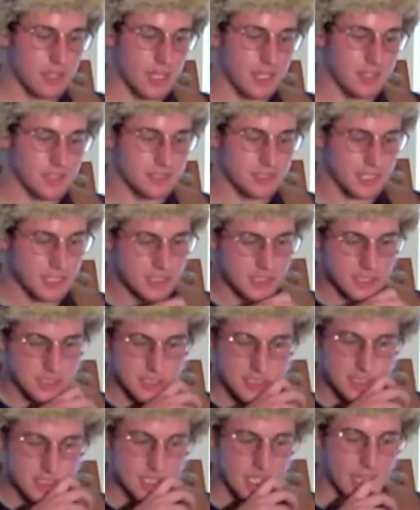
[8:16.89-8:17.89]
Colonization
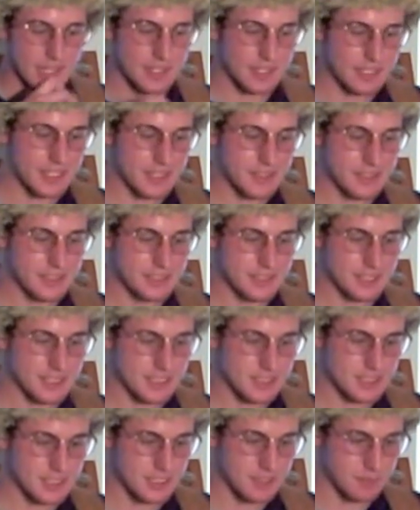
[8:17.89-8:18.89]
Society in
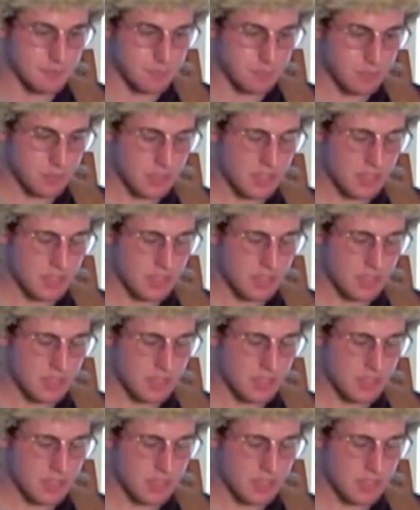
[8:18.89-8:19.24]
1816.